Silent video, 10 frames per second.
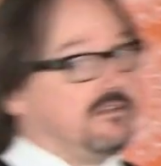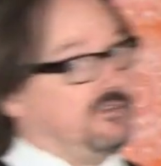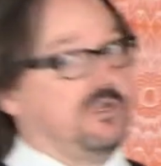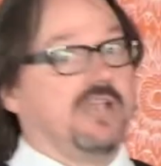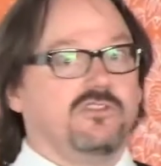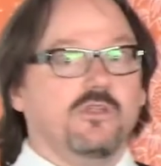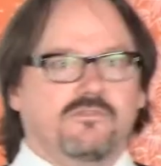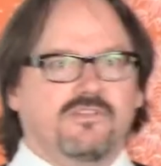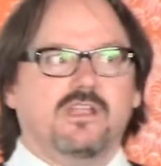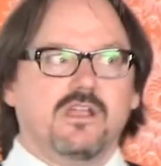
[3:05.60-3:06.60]
Did you guys know that
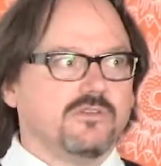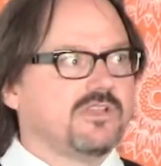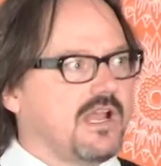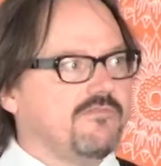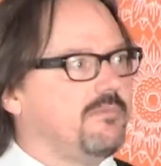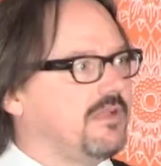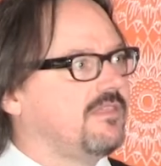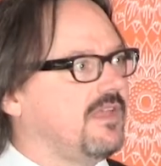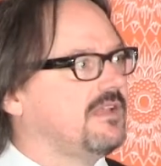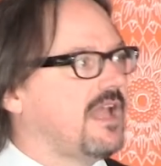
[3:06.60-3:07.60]
video is kind of a big
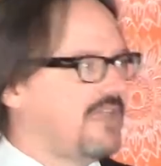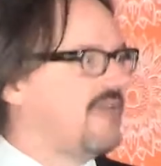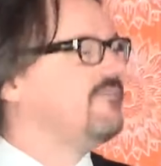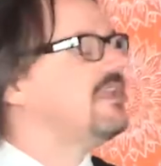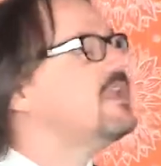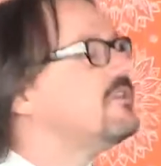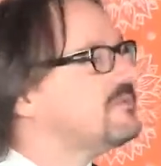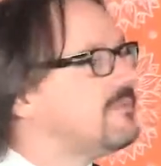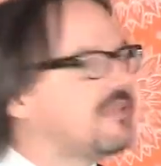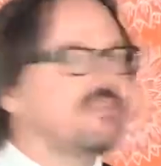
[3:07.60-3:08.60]
thing now? Yeah, video is a
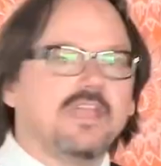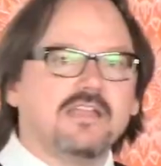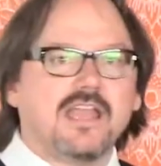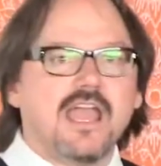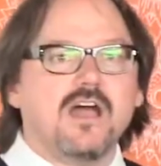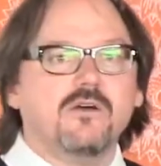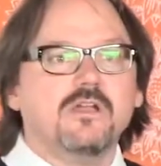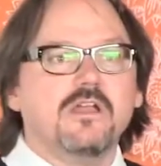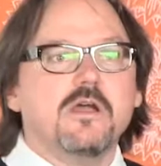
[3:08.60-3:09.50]
big thing now.